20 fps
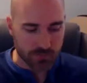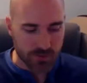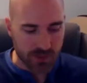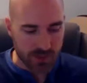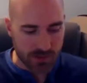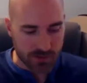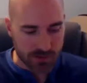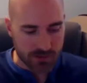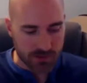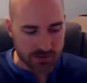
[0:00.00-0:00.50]

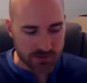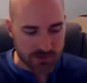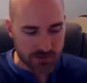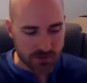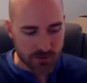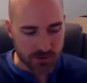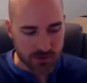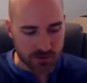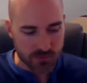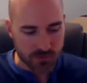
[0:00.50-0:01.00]
Yeah. And
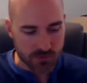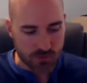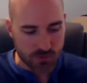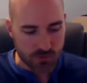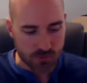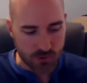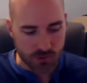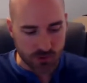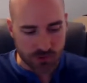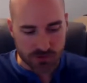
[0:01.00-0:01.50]
so if you
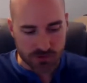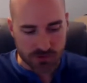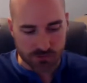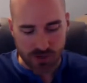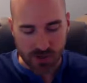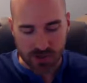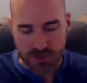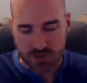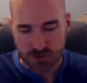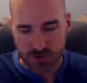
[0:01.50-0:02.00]
aren't
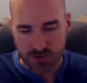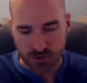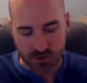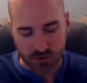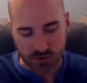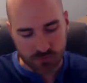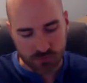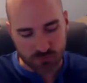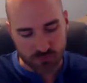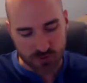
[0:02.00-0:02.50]
measuring your
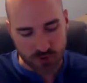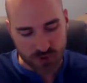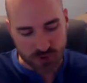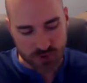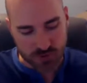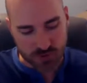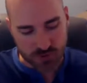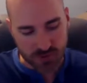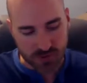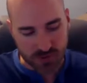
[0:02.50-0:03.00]

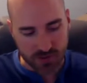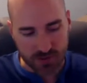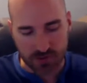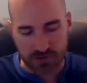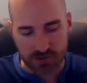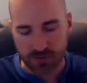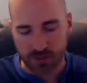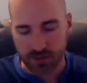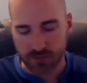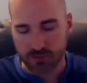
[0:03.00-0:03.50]
conversion rate,
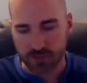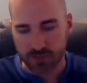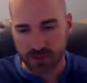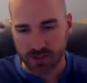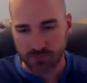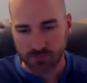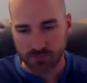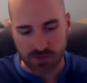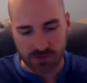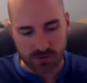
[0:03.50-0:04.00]
I'd
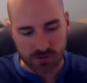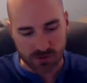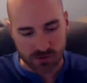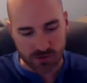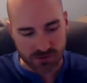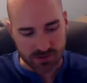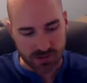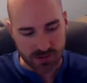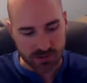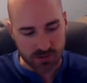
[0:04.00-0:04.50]
recommend you
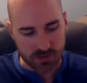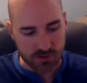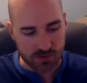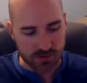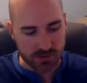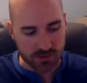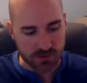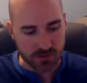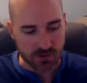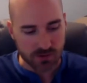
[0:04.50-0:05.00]
get that going.